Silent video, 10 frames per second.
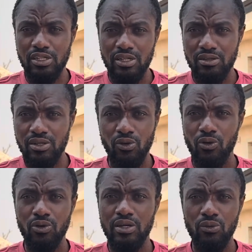you
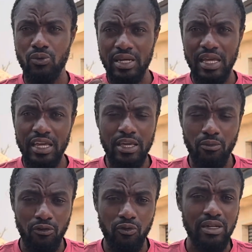know, with the
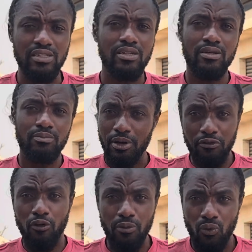aim of what?
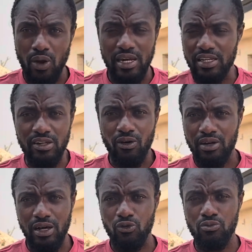Performing well in the
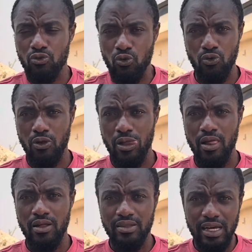other room. No,
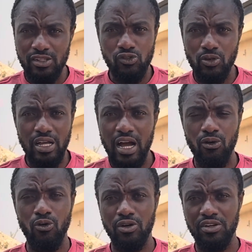that is not how
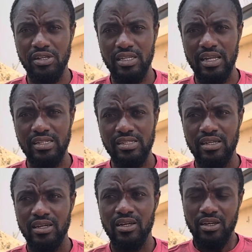God created us.
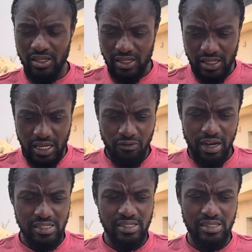He gave
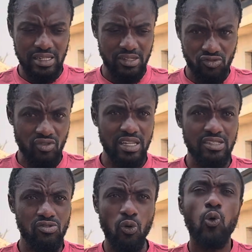us the
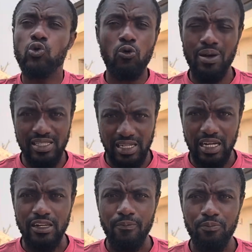strength
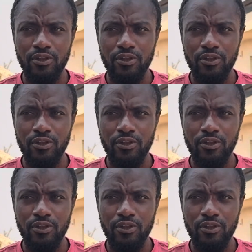automatically.